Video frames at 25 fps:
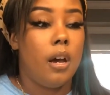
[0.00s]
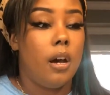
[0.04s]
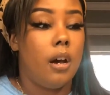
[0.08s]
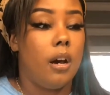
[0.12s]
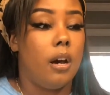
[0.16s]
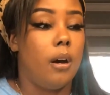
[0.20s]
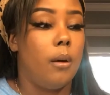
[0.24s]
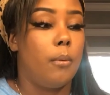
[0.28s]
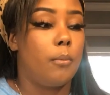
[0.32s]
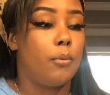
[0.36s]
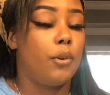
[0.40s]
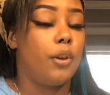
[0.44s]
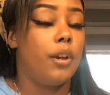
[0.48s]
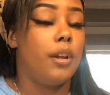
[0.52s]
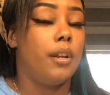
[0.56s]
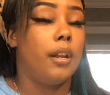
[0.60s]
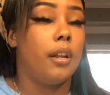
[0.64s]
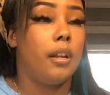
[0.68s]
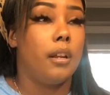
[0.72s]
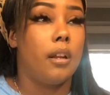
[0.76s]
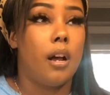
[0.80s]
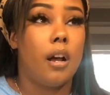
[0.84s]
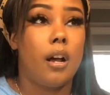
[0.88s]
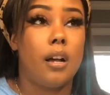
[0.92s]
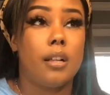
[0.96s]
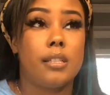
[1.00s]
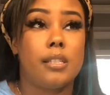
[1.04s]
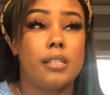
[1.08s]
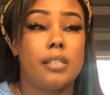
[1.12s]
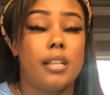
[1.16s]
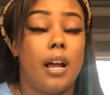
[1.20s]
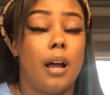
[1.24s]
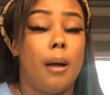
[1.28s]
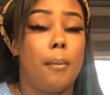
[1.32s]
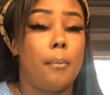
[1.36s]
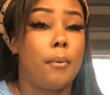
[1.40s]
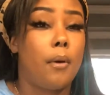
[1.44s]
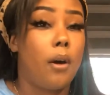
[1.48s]
Um, you're getting
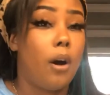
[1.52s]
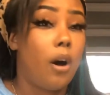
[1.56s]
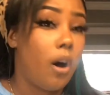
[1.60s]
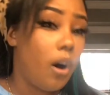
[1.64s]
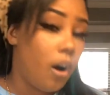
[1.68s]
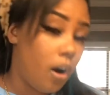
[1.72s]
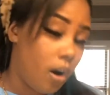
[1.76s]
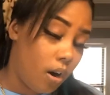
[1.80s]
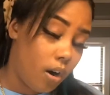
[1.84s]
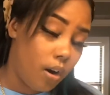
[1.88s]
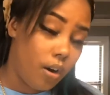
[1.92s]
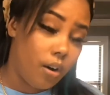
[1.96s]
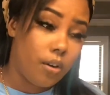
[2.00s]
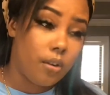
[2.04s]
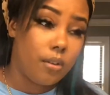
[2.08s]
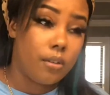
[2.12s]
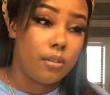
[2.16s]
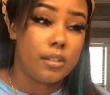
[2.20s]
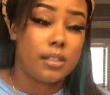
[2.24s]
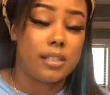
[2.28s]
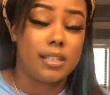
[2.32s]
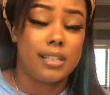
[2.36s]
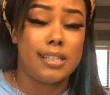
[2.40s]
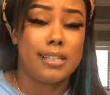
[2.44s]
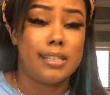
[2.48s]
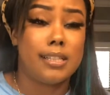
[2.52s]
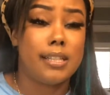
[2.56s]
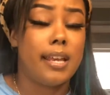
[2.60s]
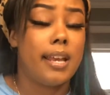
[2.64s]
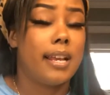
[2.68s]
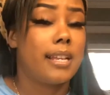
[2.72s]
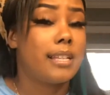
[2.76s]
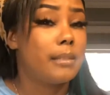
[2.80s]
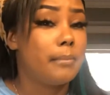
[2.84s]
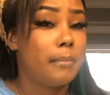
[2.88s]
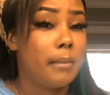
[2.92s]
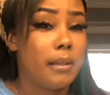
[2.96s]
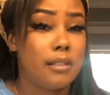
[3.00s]
nonstop calls and
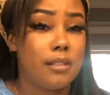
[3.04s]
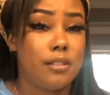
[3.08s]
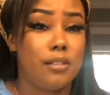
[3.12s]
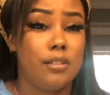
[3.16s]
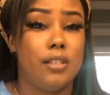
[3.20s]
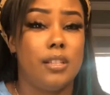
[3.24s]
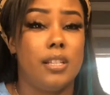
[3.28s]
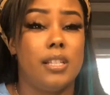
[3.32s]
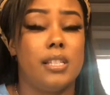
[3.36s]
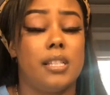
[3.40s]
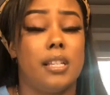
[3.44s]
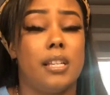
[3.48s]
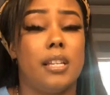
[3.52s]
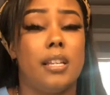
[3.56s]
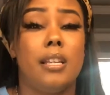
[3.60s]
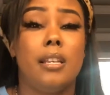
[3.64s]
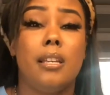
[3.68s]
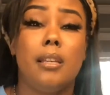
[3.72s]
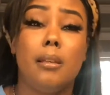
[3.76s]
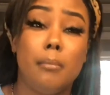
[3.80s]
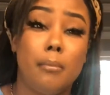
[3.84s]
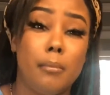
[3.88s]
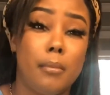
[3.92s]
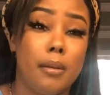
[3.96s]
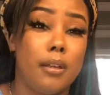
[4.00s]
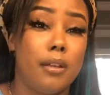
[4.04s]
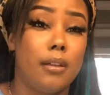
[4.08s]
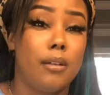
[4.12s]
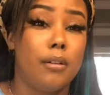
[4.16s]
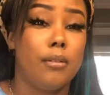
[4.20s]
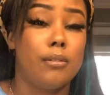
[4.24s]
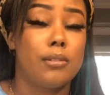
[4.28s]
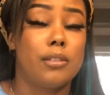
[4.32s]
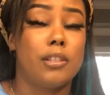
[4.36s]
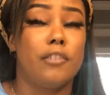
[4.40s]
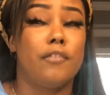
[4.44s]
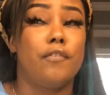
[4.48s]
text messages and emails